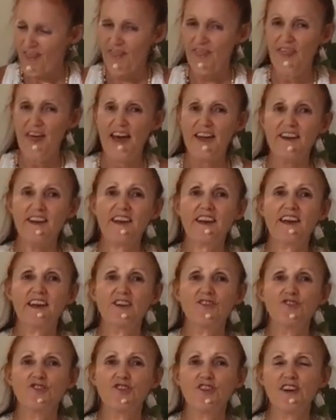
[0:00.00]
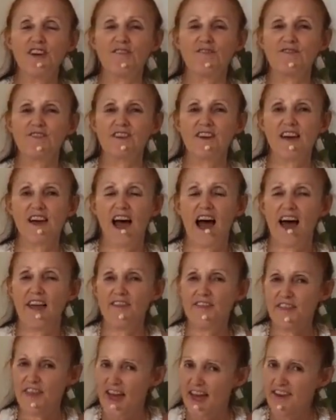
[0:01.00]
then it can shift and
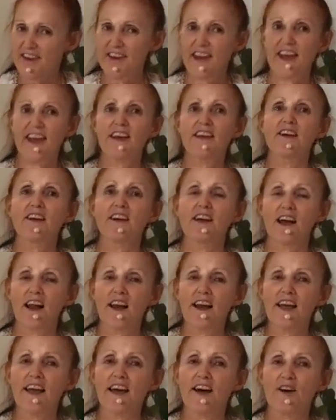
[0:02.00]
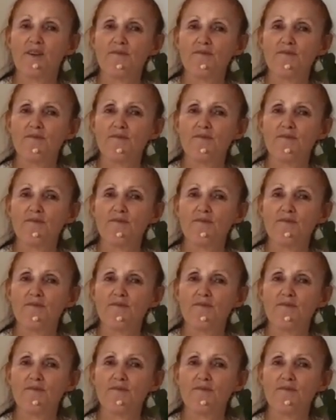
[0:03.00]
then it can clear.